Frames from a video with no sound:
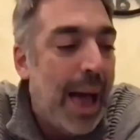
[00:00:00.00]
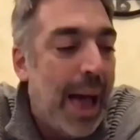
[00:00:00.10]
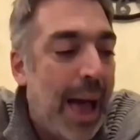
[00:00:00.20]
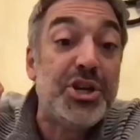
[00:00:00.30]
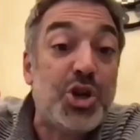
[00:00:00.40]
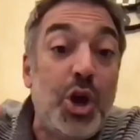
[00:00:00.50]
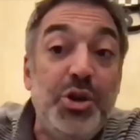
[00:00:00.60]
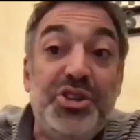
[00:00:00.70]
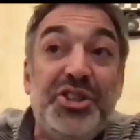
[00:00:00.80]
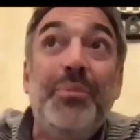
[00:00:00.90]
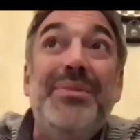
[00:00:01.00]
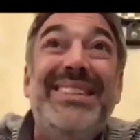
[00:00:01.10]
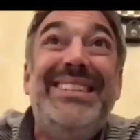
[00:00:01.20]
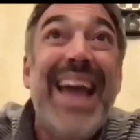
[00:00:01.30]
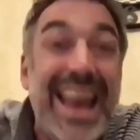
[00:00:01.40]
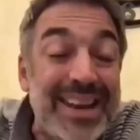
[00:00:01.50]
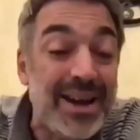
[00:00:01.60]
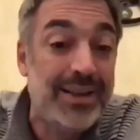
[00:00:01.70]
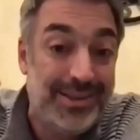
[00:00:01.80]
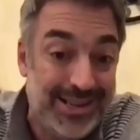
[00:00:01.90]
In fact, I'm going to show you some
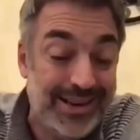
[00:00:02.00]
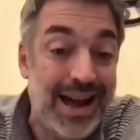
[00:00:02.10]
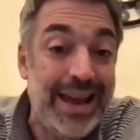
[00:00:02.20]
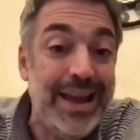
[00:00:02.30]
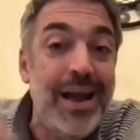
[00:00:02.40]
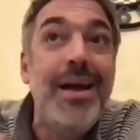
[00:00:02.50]
data tonight